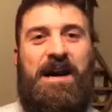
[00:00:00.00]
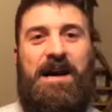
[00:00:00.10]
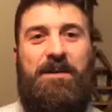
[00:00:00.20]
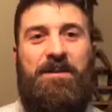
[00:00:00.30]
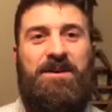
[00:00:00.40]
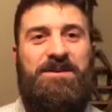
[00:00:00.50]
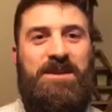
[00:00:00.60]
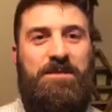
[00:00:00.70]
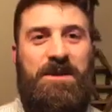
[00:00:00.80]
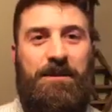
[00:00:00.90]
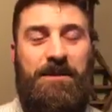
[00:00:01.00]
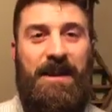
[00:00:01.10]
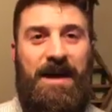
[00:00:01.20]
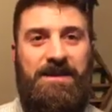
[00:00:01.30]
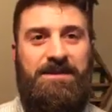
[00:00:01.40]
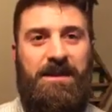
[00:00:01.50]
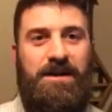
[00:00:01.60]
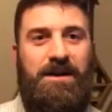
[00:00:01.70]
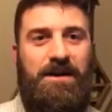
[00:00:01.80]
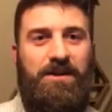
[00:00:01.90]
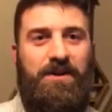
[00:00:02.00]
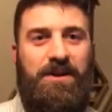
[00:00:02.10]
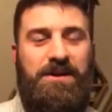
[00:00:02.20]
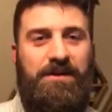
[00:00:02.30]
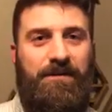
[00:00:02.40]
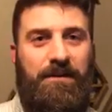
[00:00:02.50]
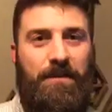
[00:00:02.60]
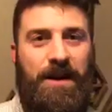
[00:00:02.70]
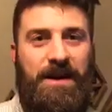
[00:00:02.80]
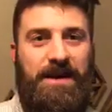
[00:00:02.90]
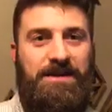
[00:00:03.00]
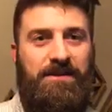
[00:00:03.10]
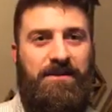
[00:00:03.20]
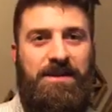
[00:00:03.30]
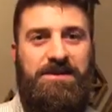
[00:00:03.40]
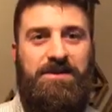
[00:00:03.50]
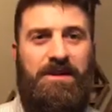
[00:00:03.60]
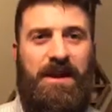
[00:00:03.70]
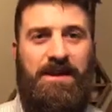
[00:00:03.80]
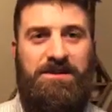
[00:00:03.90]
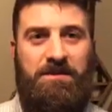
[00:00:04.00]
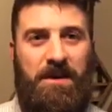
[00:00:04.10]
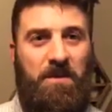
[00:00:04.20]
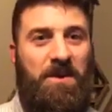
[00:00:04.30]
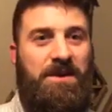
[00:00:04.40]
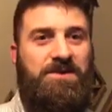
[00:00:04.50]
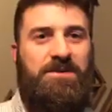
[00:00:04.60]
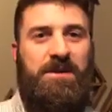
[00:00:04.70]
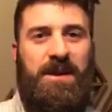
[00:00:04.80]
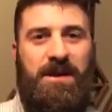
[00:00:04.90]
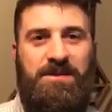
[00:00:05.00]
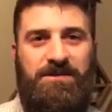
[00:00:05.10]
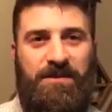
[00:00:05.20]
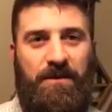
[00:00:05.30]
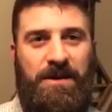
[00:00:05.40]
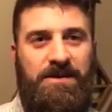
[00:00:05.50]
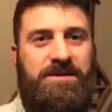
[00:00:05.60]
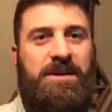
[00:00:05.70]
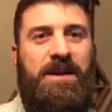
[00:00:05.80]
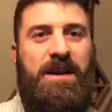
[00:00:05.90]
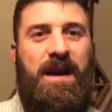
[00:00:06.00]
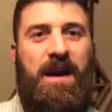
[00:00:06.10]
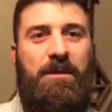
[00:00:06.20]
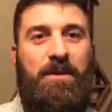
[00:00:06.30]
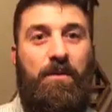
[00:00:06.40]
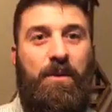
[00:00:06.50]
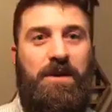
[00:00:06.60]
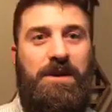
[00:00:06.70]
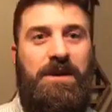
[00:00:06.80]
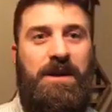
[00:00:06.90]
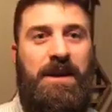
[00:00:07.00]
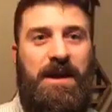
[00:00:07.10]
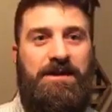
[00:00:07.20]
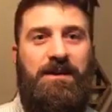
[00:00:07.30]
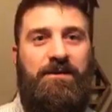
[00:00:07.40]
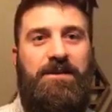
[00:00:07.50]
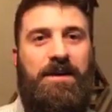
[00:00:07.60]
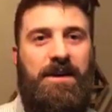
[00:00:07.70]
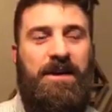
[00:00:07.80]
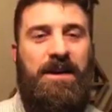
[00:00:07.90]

But it's going to be a blast on learning different brain activities to enhance memory and to enhance focus, and really connect everything